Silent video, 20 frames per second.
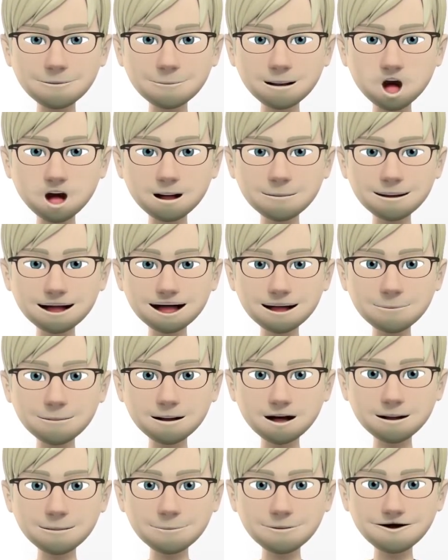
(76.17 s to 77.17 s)
parts that
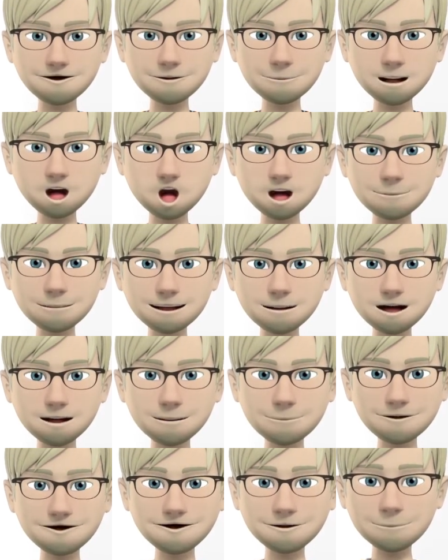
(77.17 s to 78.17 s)
make up a
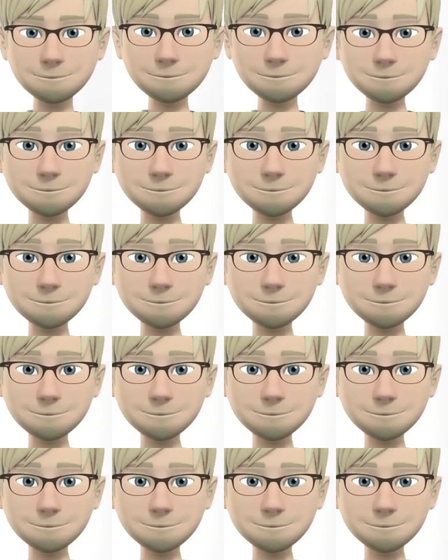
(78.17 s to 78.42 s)
generator.